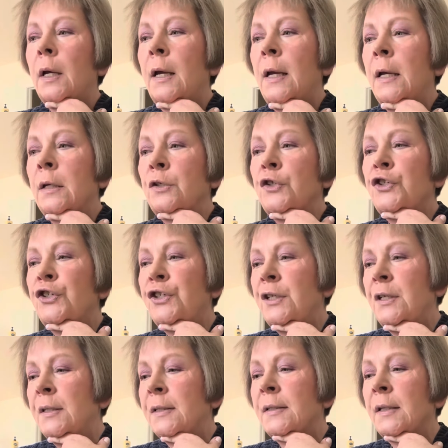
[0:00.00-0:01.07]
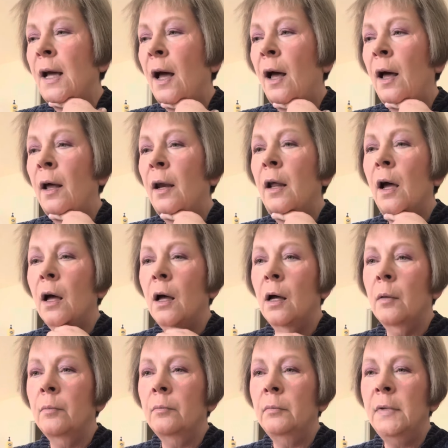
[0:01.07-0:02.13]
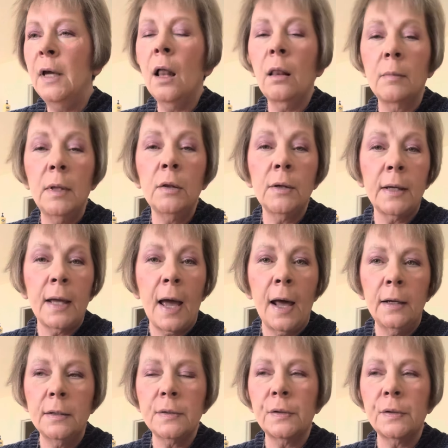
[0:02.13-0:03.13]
And she said, yeah, let me look at it.